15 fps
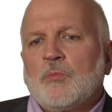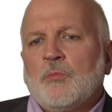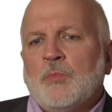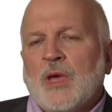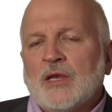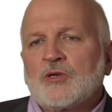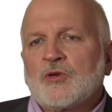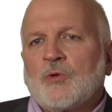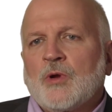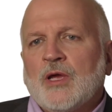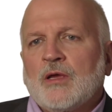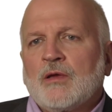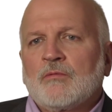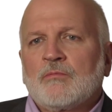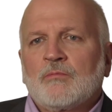
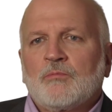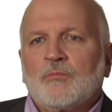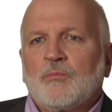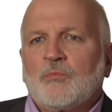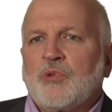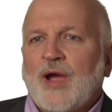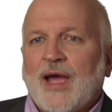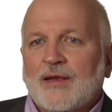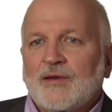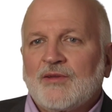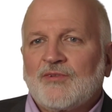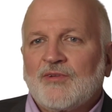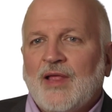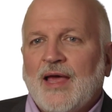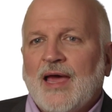mentoring,
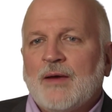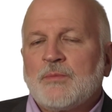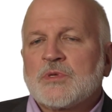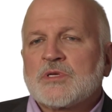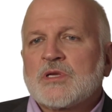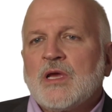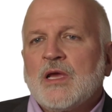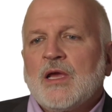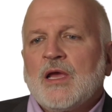practice labs,